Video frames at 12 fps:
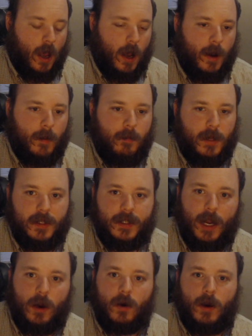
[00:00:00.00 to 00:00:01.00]
But
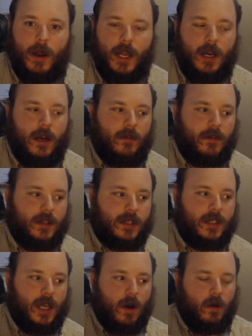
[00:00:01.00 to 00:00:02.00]
sauerkraut in and of
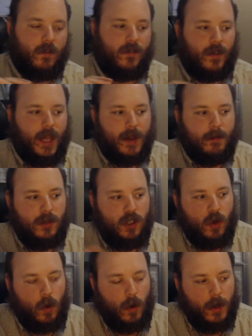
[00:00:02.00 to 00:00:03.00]
itself, like
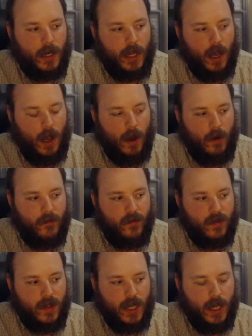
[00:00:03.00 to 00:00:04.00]
majority
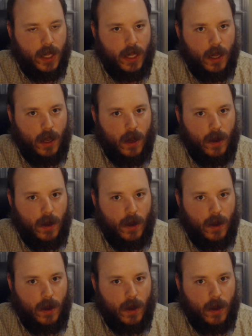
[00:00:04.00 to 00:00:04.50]
of the